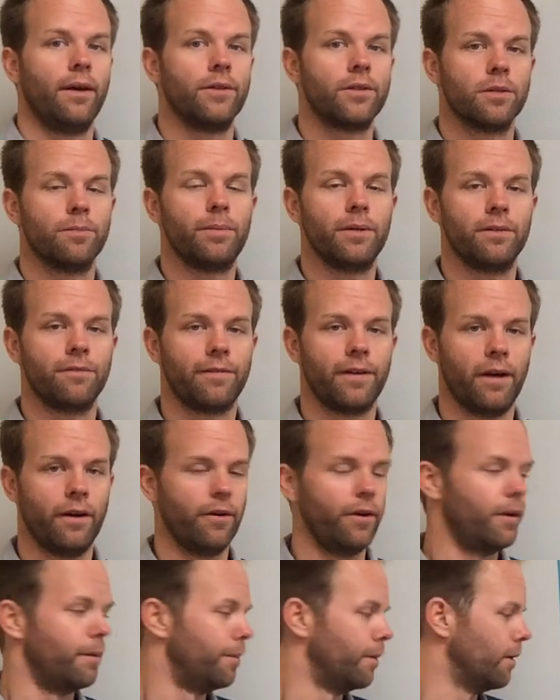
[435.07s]
It's a bit
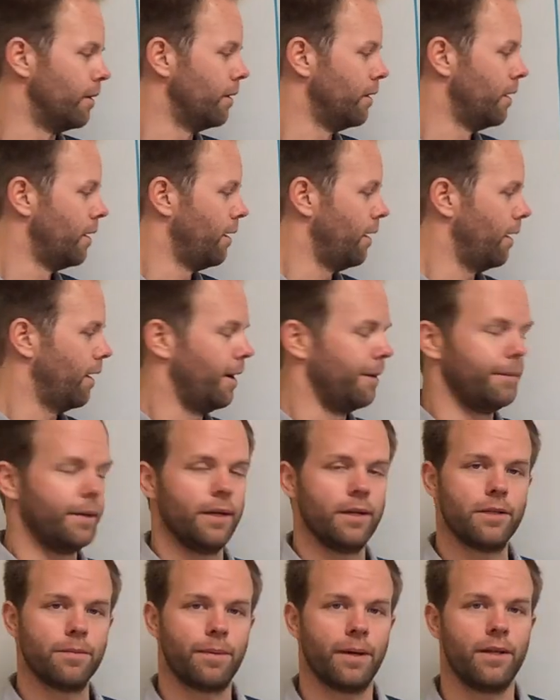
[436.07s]
variable, and
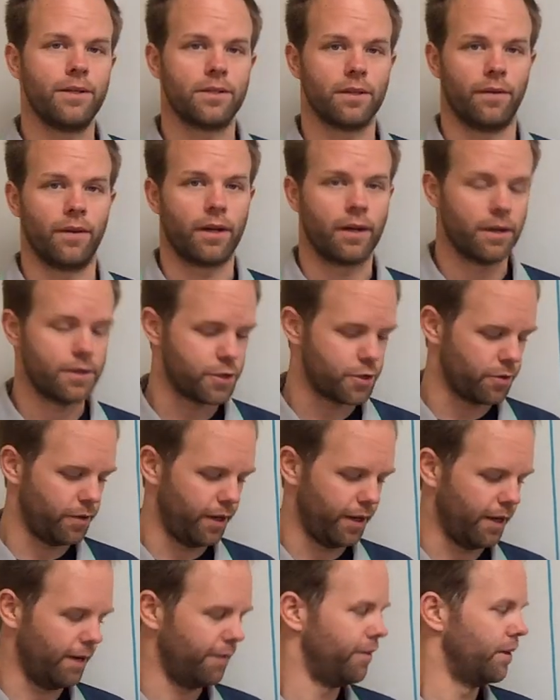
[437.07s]
it depends on the
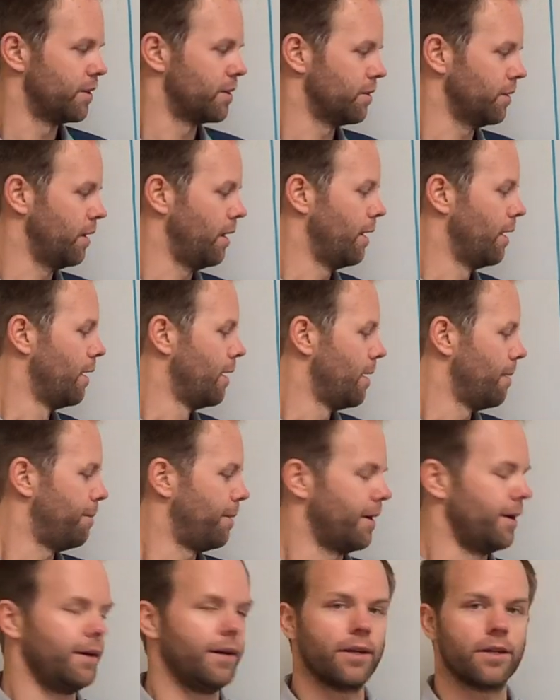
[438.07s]
country, obviously,
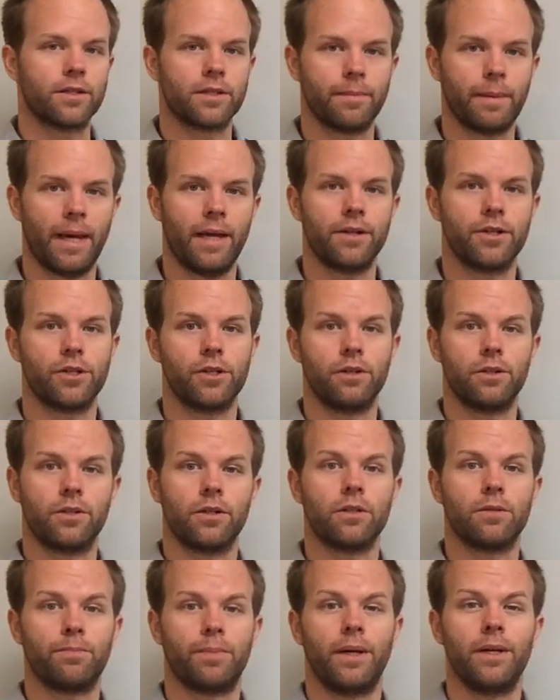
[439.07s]
but an expansion
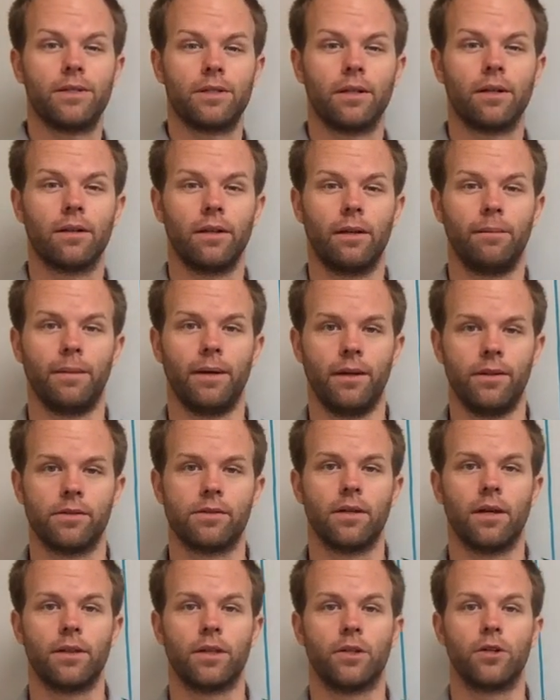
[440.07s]
just basically
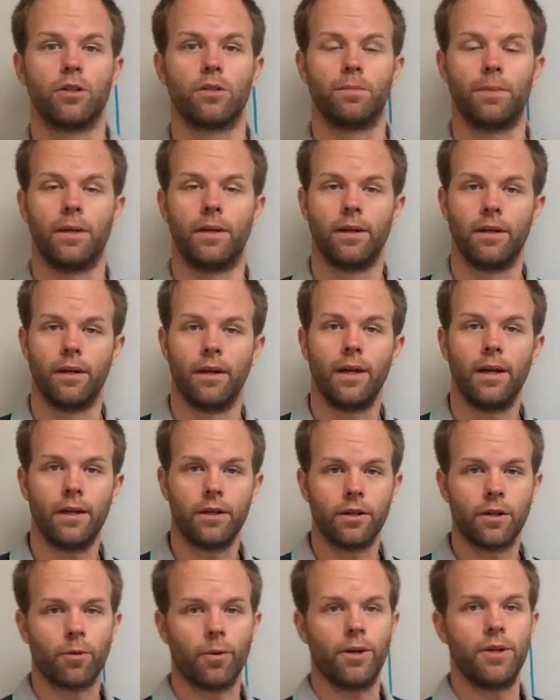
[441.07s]
means that there's been an
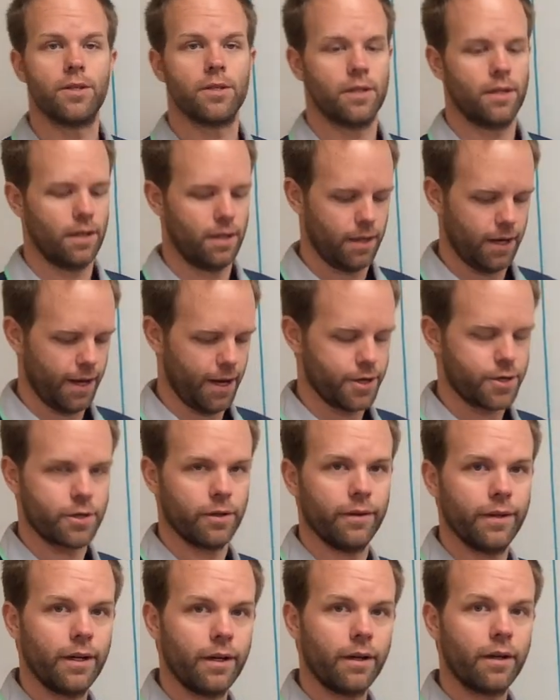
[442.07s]
increase in
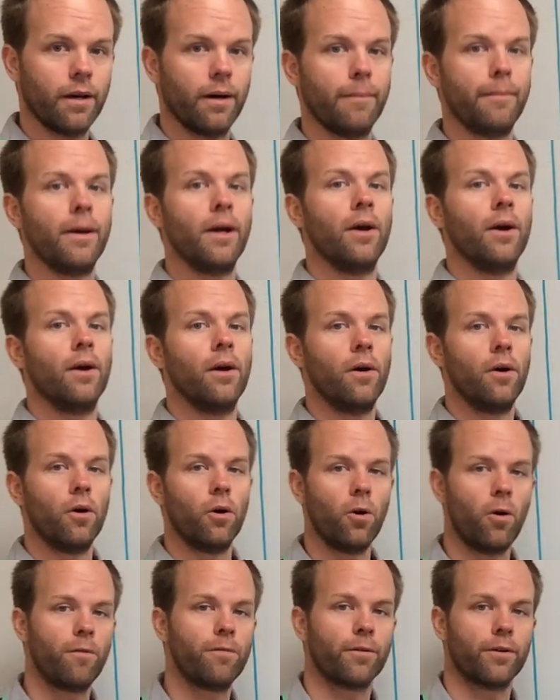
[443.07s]
national income
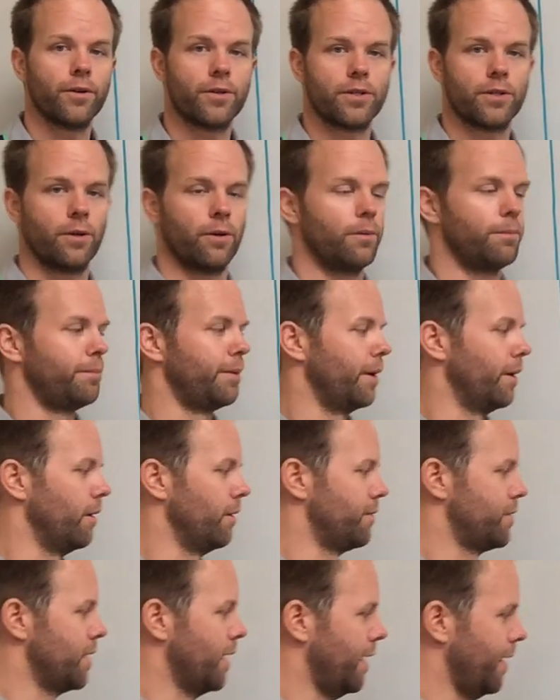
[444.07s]
over a certain
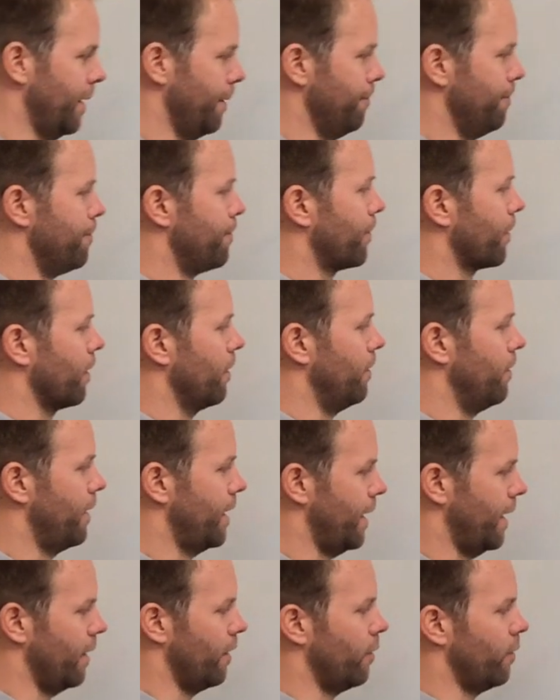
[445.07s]
period of time.
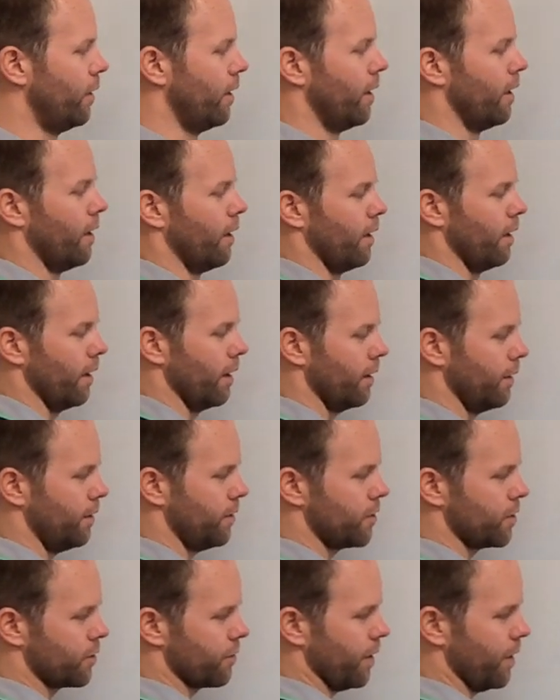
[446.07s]
Now,
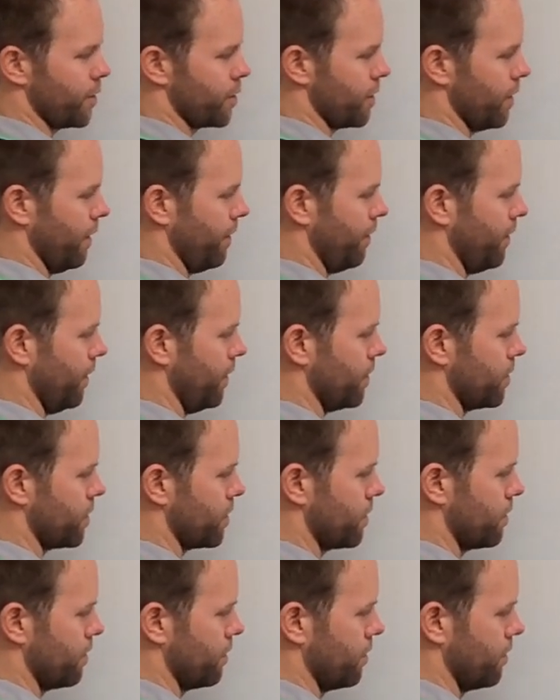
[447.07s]
any stretch on
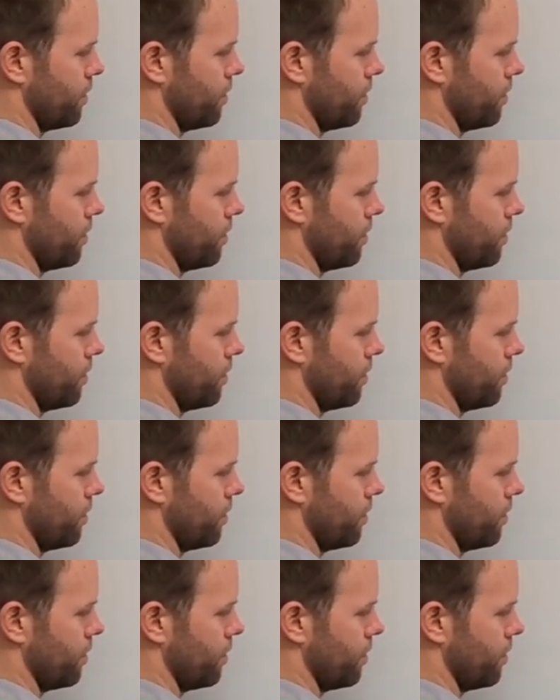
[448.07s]
this